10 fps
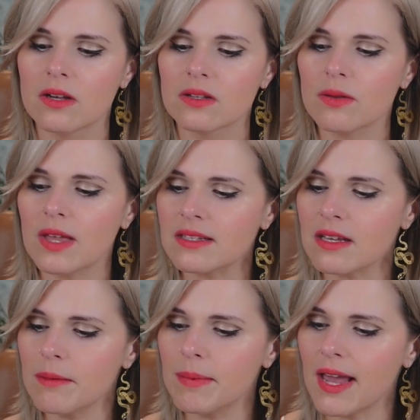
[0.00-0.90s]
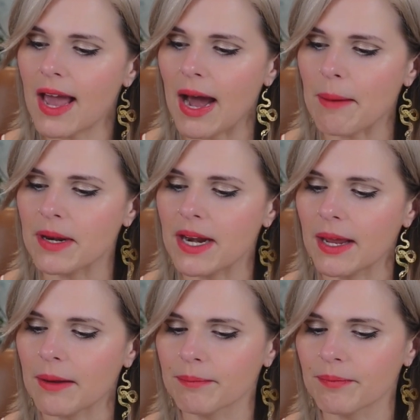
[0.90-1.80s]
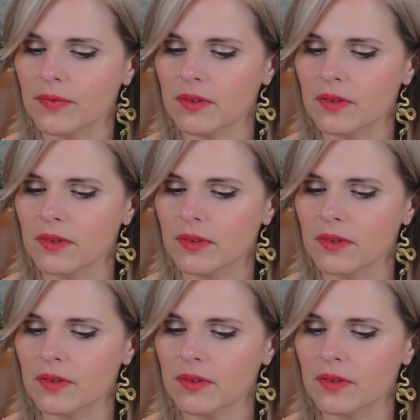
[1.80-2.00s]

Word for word: So that's going to be happening.